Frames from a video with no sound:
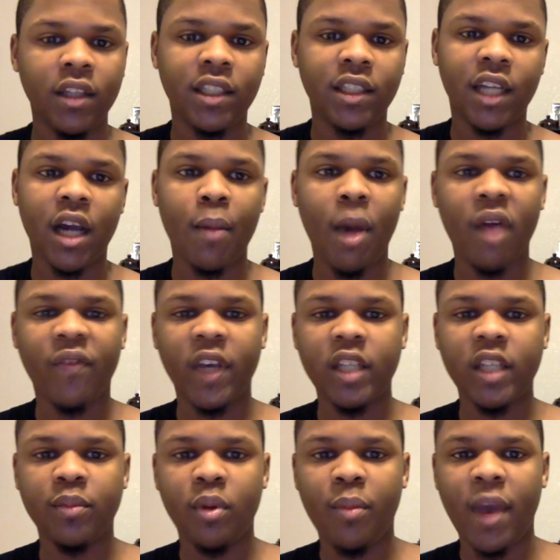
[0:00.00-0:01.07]
Check out my
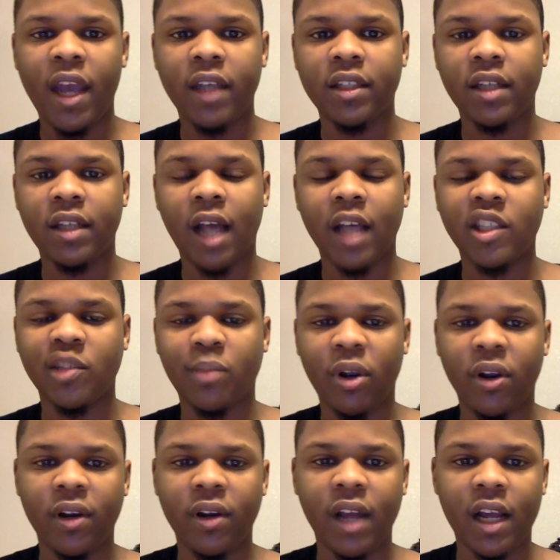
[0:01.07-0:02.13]
Facebook page,
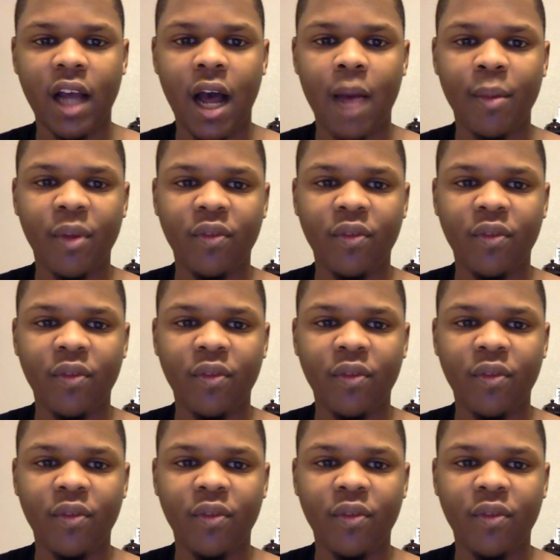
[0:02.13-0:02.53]
AnonymousPlayer.com.